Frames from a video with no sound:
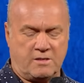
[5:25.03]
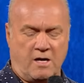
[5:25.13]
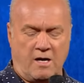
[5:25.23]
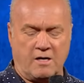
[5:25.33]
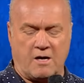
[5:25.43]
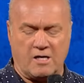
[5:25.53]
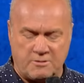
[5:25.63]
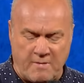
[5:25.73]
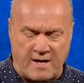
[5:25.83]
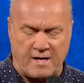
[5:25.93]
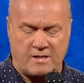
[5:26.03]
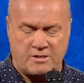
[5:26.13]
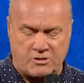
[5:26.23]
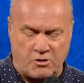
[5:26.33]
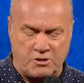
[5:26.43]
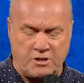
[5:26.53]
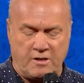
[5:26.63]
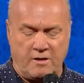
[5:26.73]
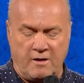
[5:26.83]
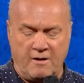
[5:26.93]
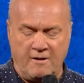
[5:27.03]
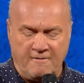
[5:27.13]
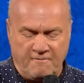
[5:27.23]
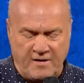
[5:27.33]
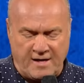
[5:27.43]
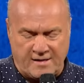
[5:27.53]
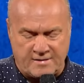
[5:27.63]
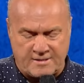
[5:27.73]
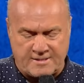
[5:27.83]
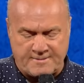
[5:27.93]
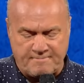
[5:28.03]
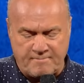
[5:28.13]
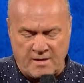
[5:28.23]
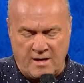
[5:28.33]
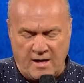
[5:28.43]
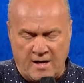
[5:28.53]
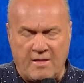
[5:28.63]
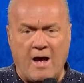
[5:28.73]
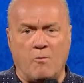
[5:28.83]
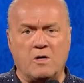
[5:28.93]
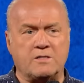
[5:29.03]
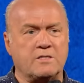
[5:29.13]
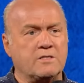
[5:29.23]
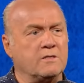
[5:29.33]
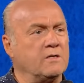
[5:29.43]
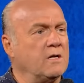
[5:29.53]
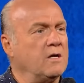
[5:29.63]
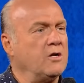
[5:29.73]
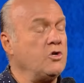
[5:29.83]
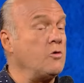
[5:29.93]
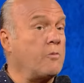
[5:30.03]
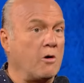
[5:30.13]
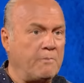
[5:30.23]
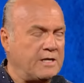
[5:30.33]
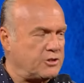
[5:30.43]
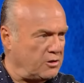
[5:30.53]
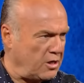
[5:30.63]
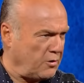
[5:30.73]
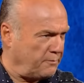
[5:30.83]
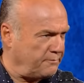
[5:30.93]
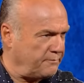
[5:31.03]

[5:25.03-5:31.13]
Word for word: on cosmetic surgeon fees. And that was Newport Beach alone.